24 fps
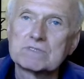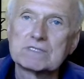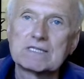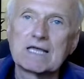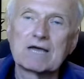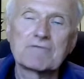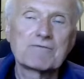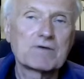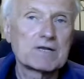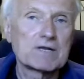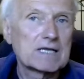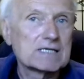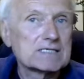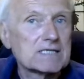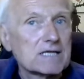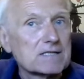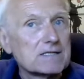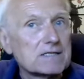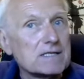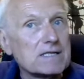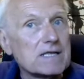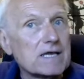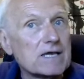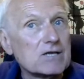Definitely as a
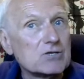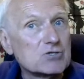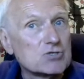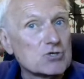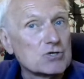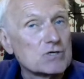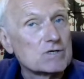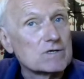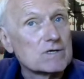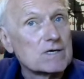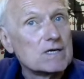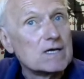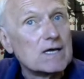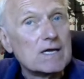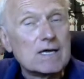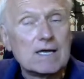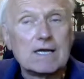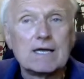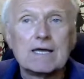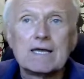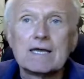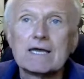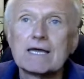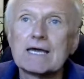teenager.
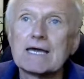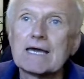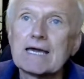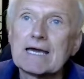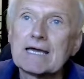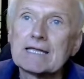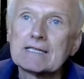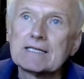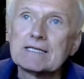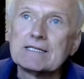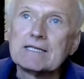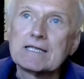And